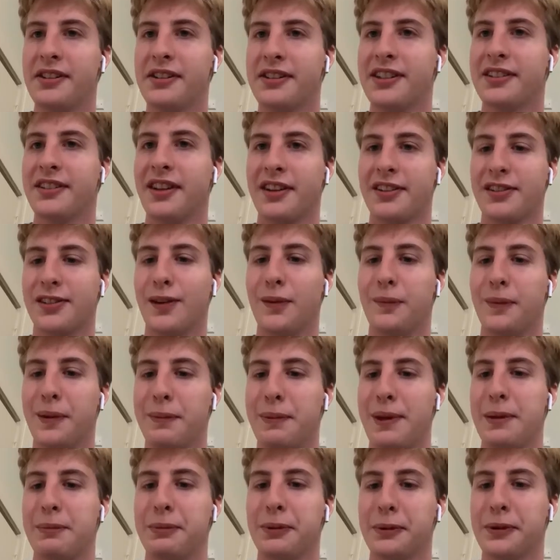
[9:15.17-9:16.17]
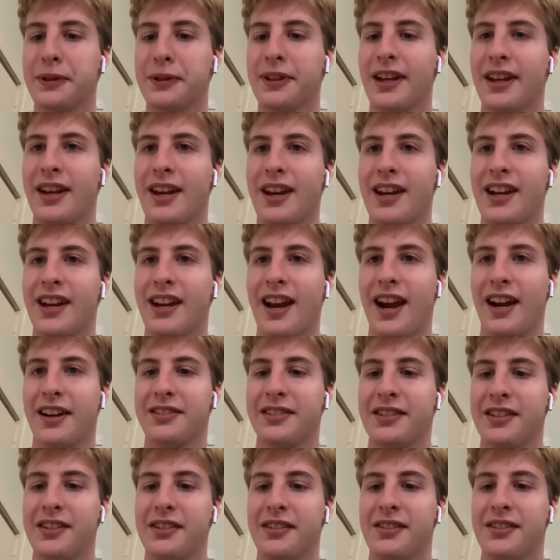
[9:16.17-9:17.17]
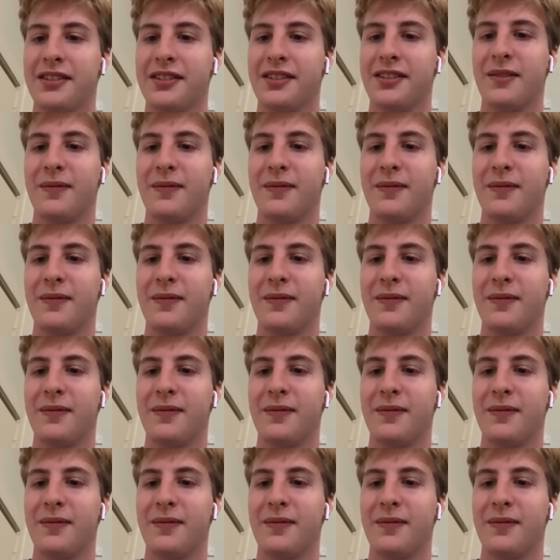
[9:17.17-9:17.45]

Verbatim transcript: Because like so many people were like getting in accidents.